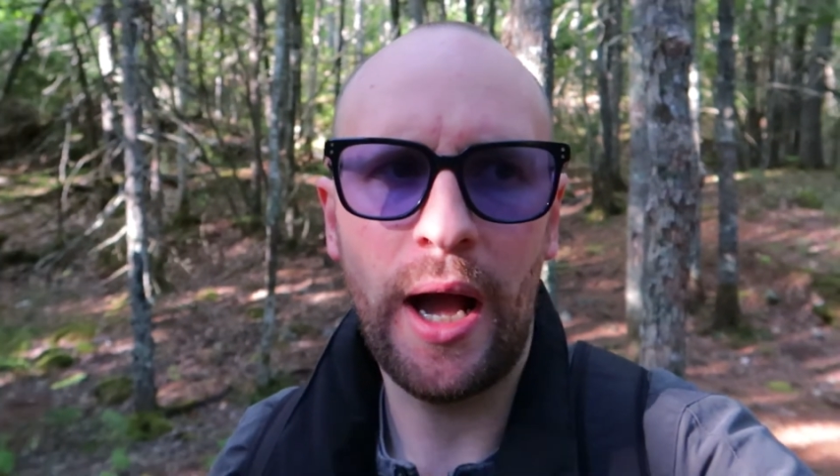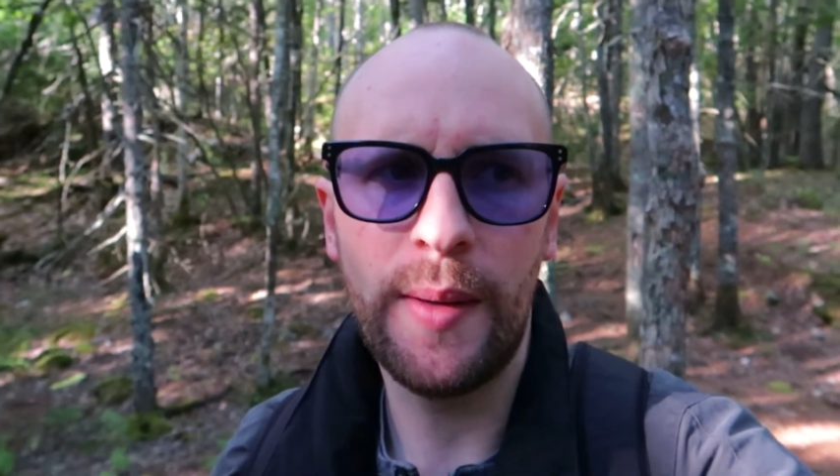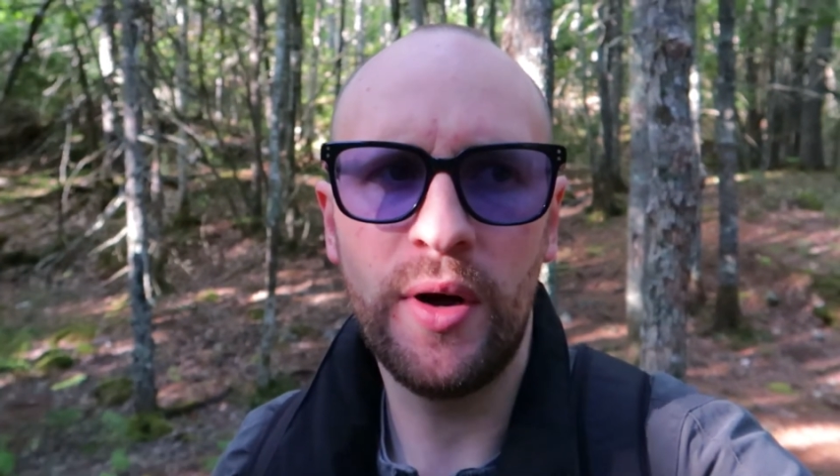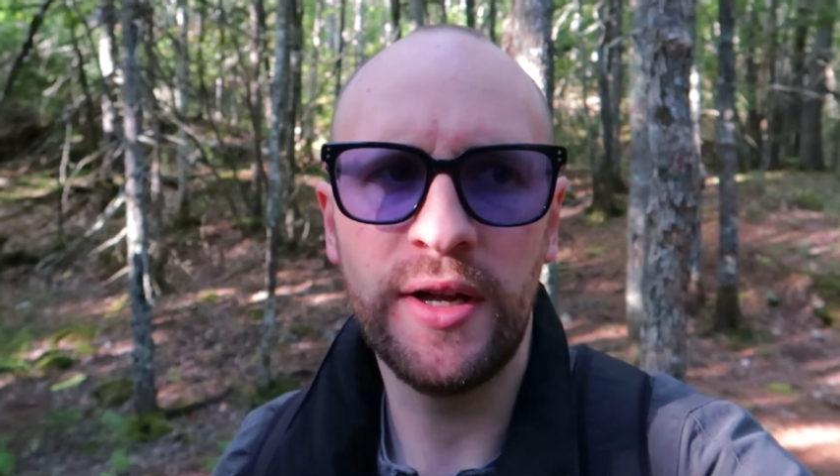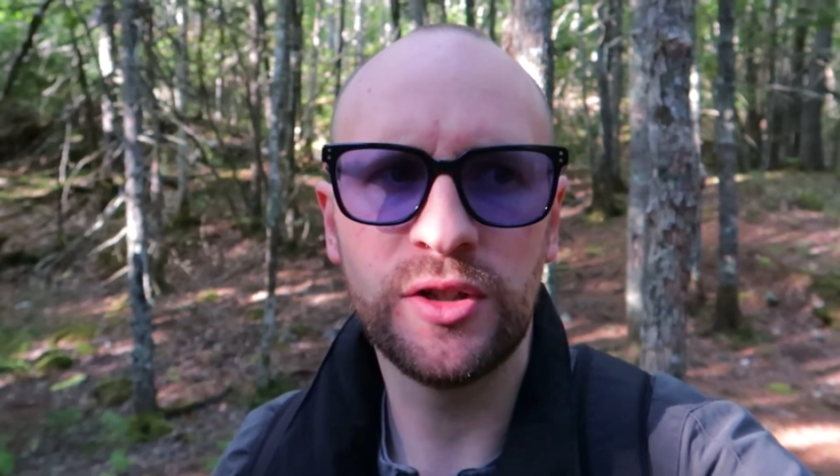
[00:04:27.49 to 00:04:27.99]

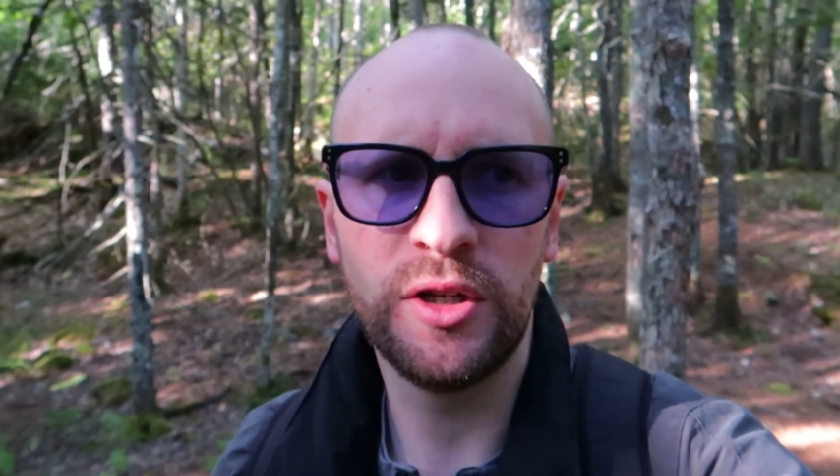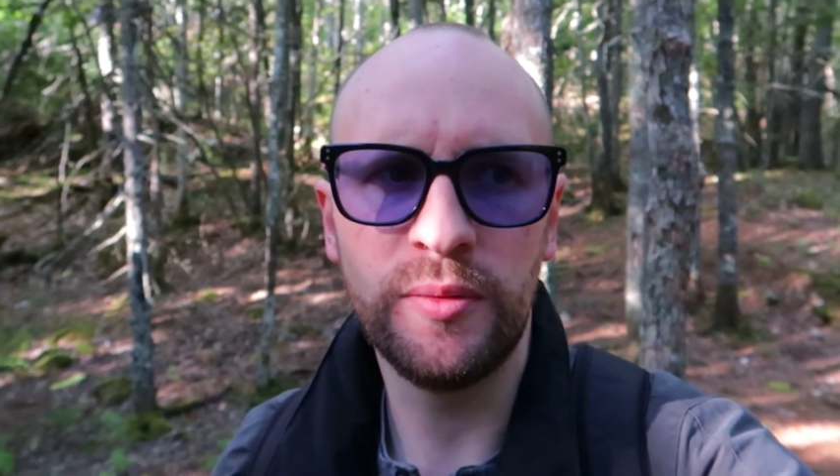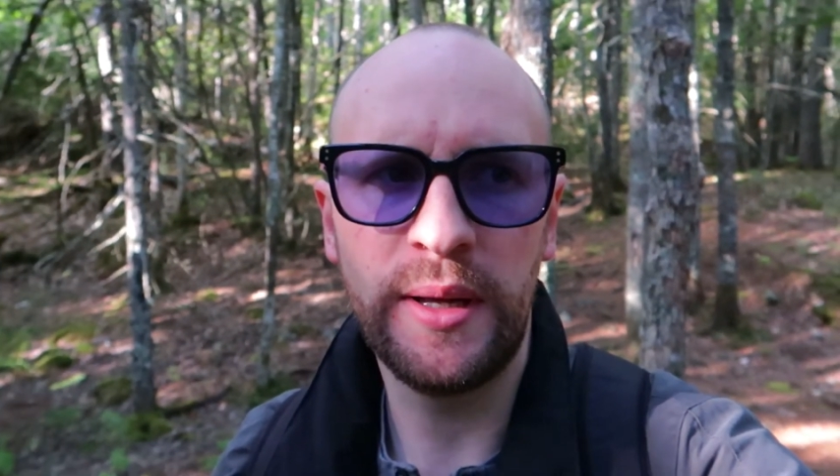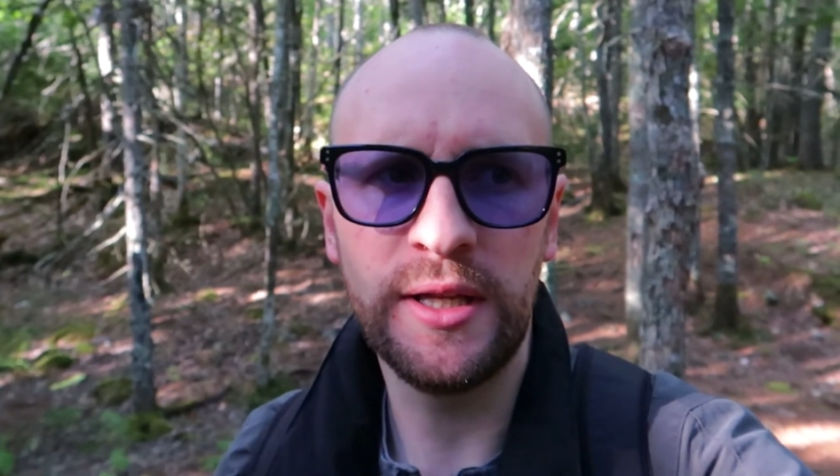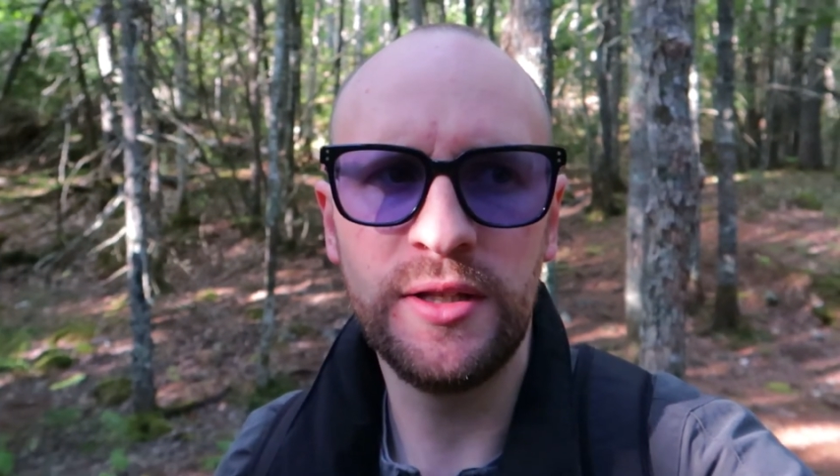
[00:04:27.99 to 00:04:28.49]
I might start
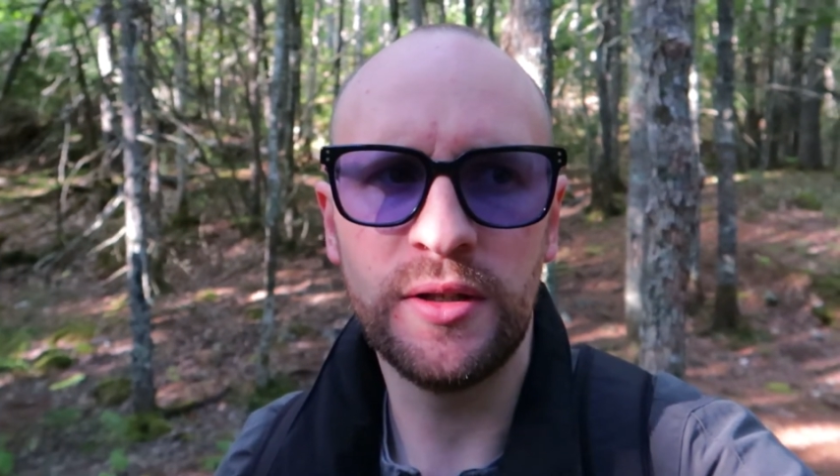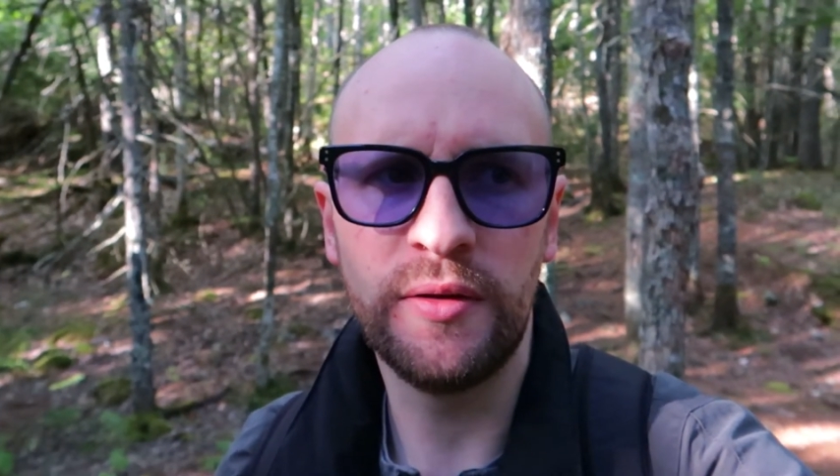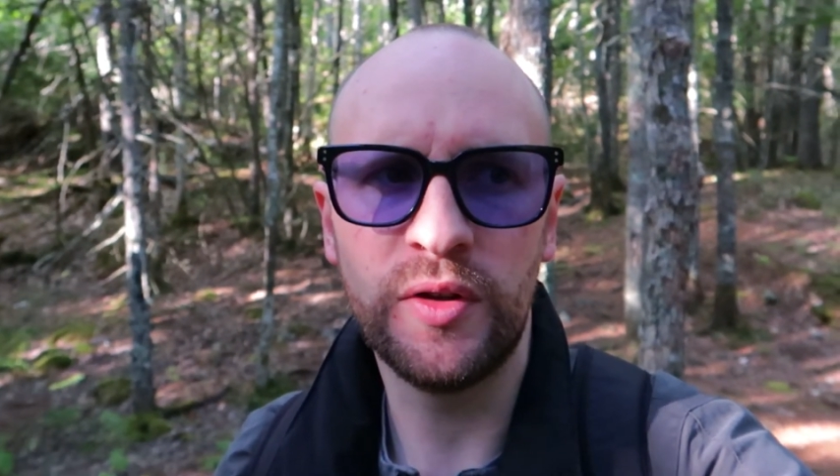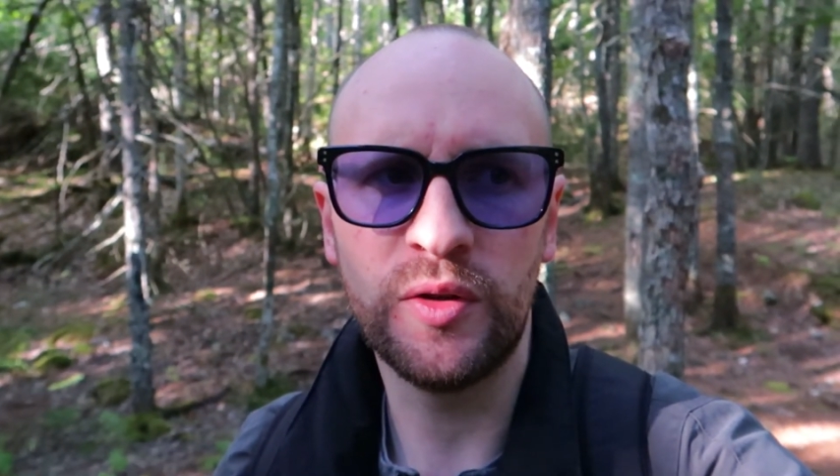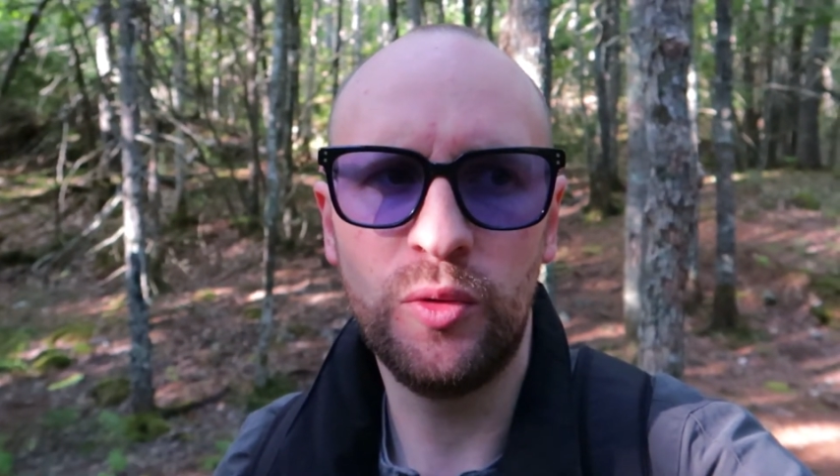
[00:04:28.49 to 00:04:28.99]
making
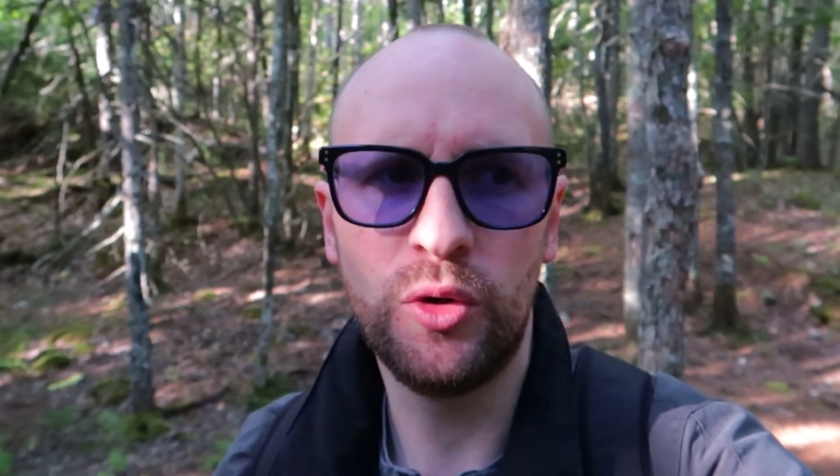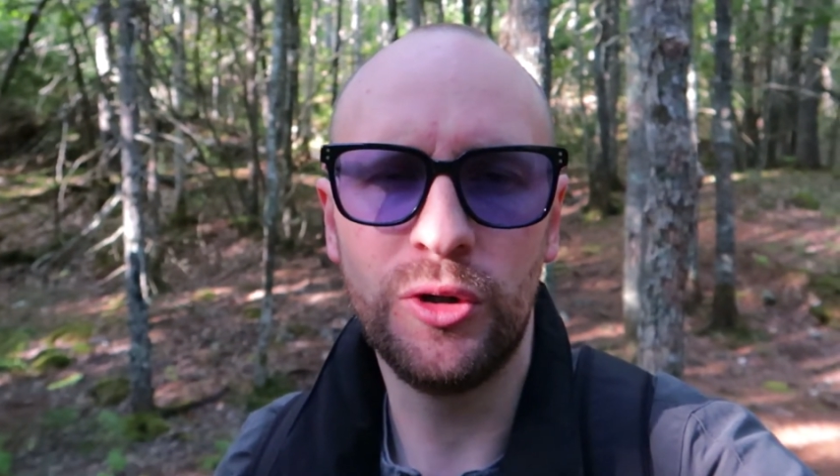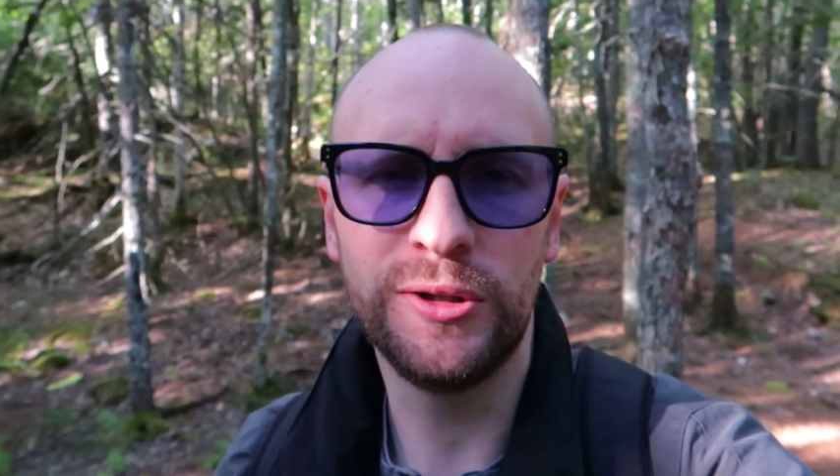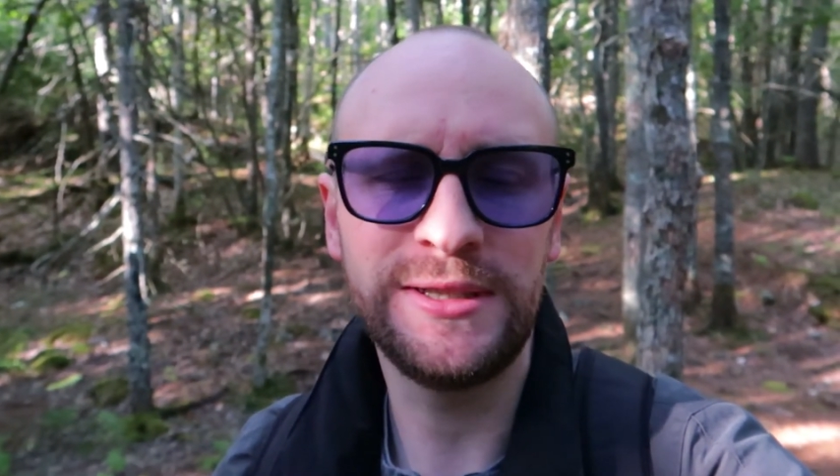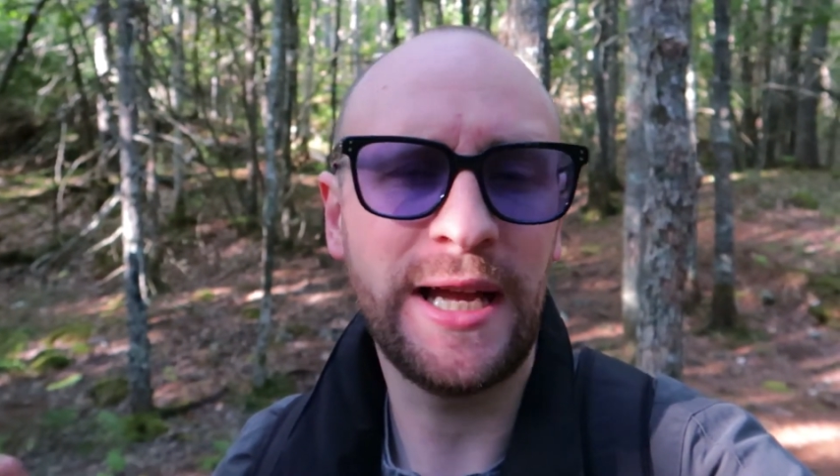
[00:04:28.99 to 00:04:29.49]
stuff that's more